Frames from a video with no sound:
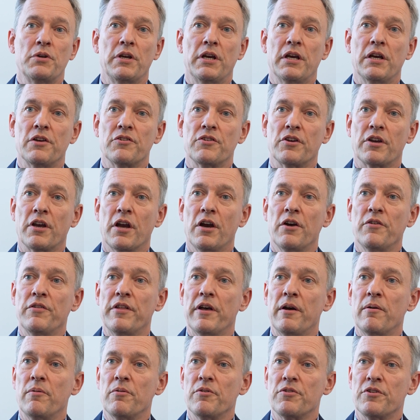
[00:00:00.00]
years ago,
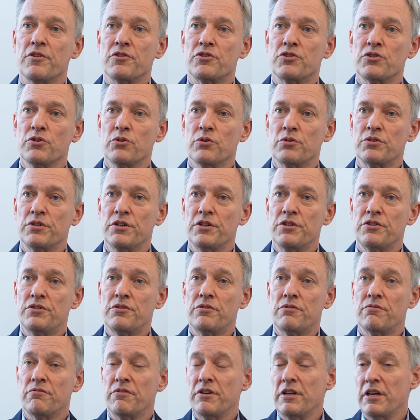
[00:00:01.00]
there was a
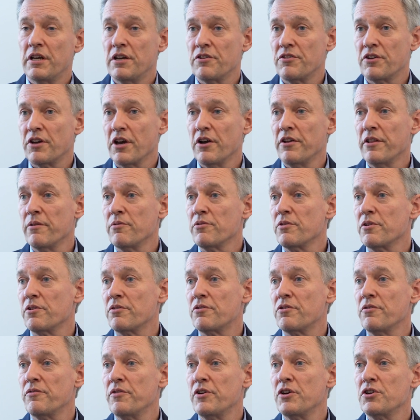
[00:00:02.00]
shortage. 3 years ago, there was a
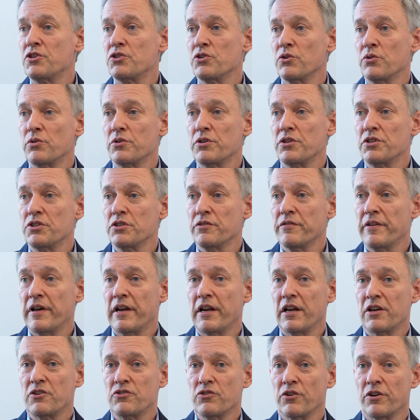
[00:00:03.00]
severe shortage of
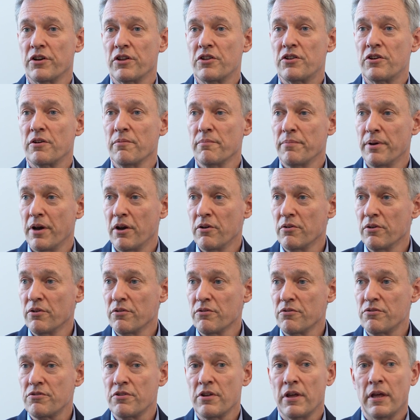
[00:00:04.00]
electronics
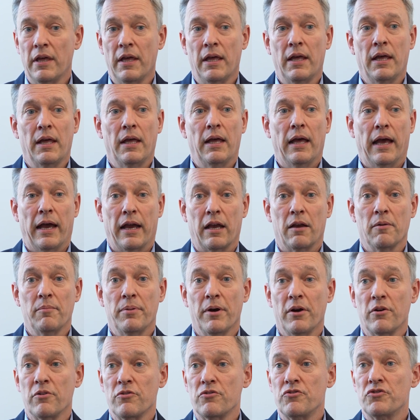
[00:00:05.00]
components and
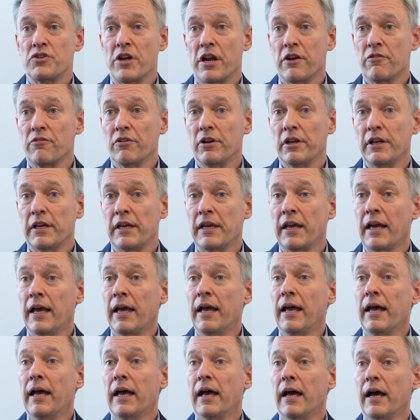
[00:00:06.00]
components generally,
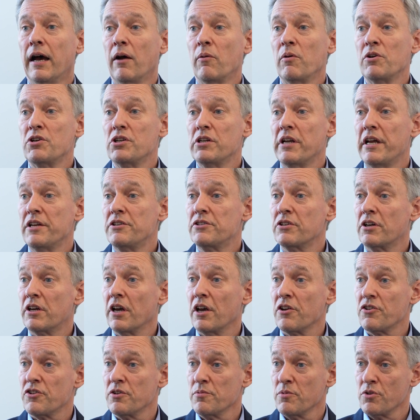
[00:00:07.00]
which led to
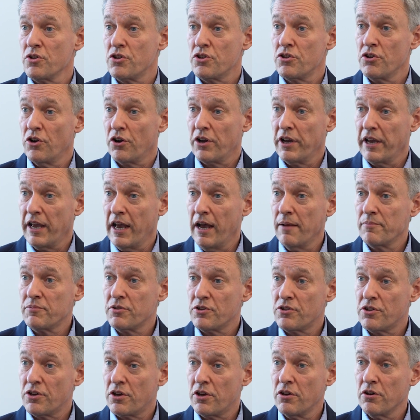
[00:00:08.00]
customers stocking up
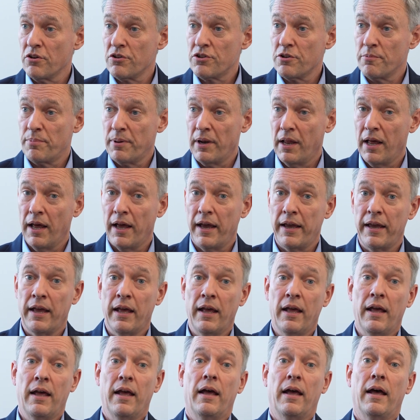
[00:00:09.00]
to secure supply.
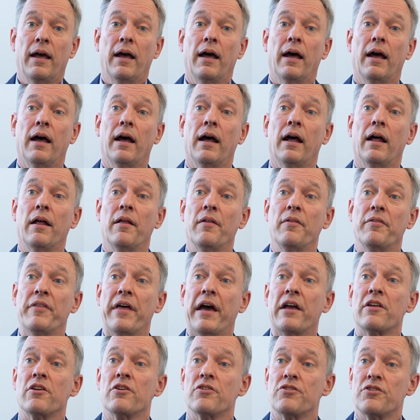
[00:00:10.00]

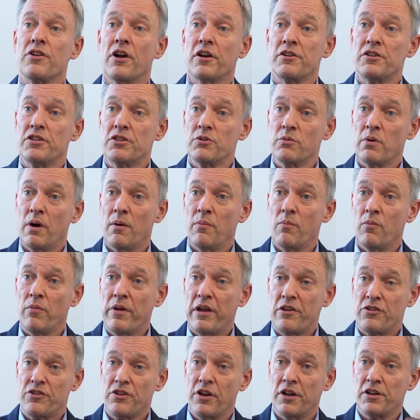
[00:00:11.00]
That started to
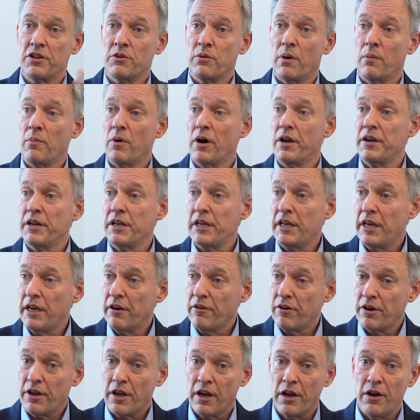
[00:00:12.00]
unwind a
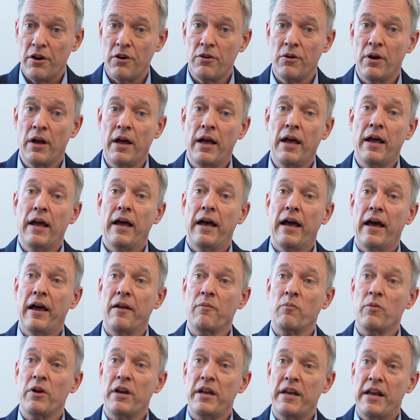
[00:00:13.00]
year ago,
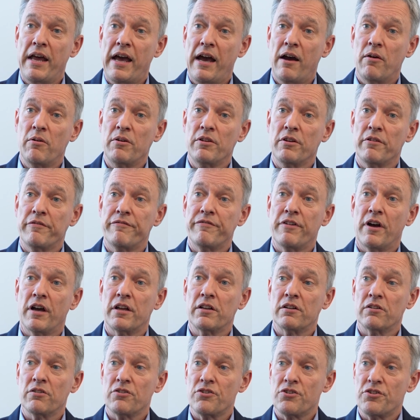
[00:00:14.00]
and we're now in the
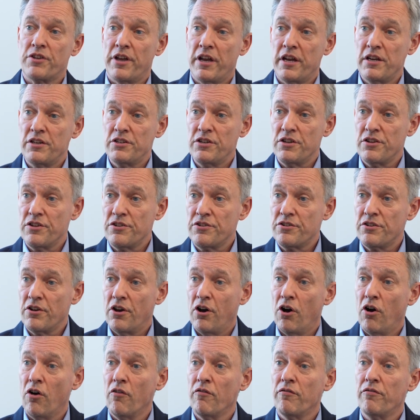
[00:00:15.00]
final stages
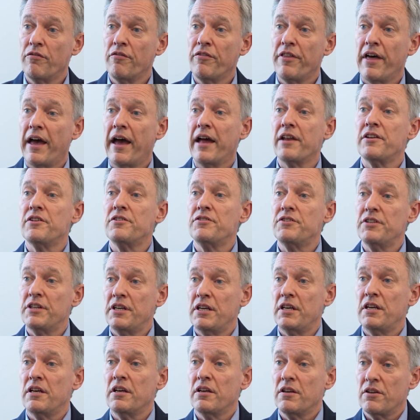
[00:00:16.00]
of that
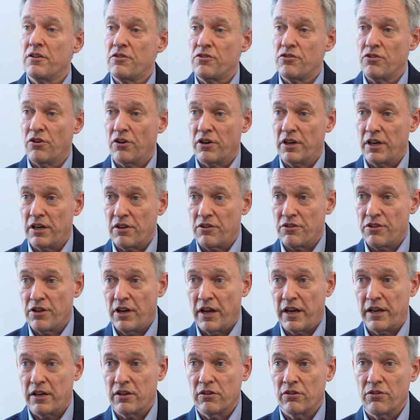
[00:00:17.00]
destocking
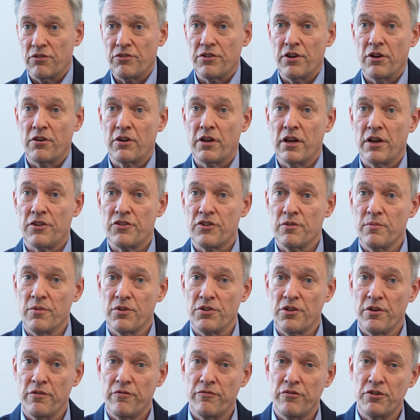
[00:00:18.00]
cycle. So
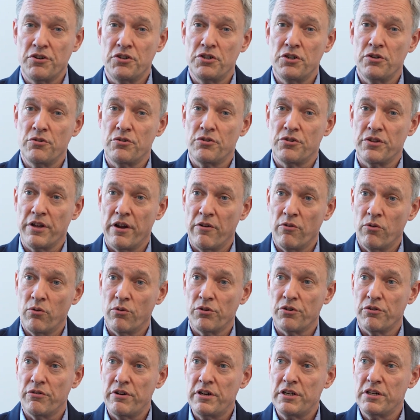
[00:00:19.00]
customers have reduced their
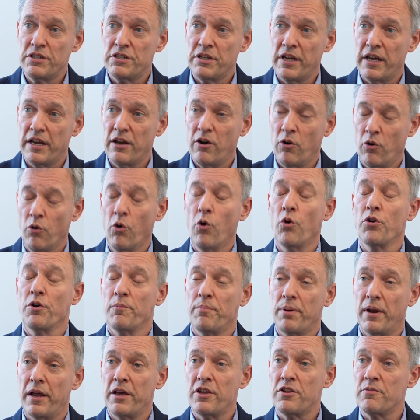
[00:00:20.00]
order intake or order
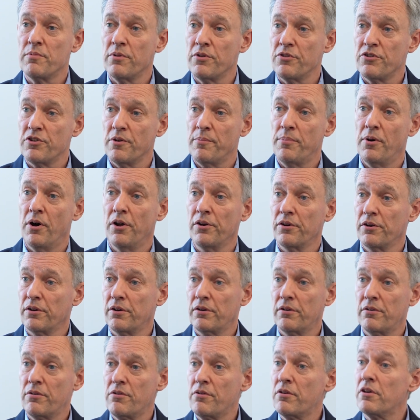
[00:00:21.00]
placements upon
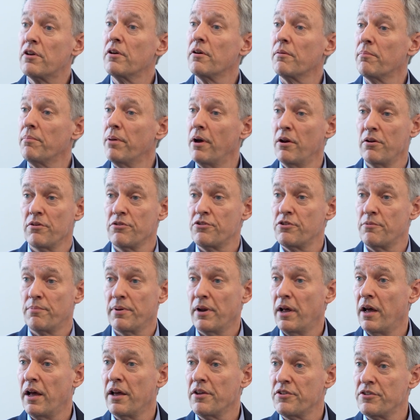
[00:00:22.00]
component
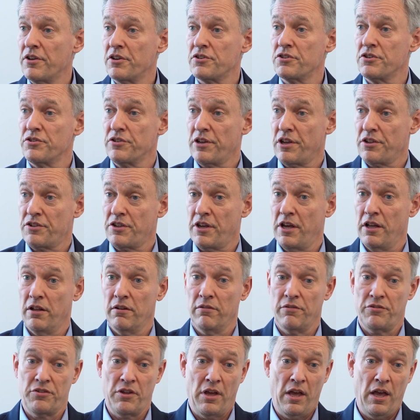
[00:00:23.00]
suppliers such as
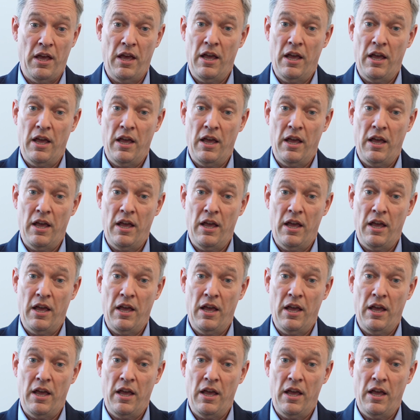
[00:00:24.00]
ourselves,